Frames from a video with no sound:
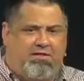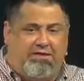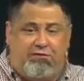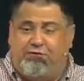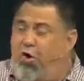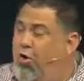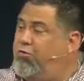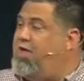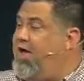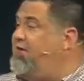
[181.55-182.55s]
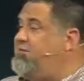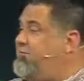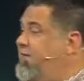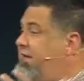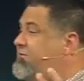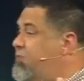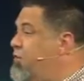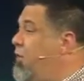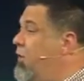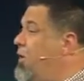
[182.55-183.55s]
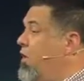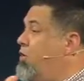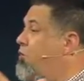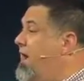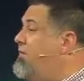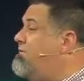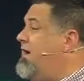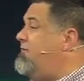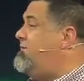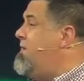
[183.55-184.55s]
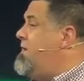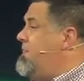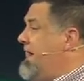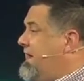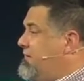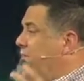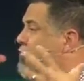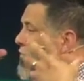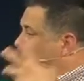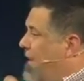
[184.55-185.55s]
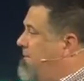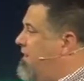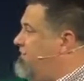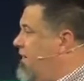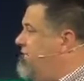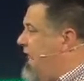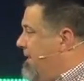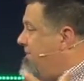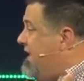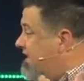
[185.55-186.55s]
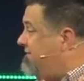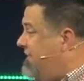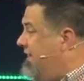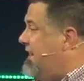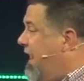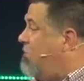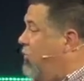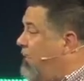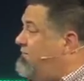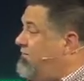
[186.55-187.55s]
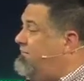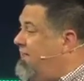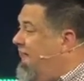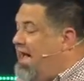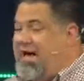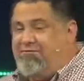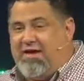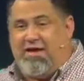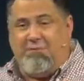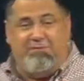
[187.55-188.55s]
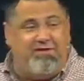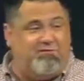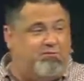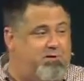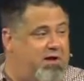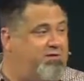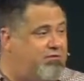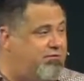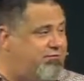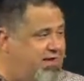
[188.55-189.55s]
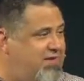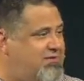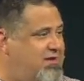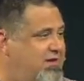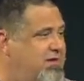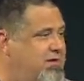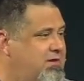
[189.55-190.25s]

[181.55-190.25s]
That there's all kinds of things that are going on around us that can rob us of that peace that God wants us to have, that kind of peace beyond understanding.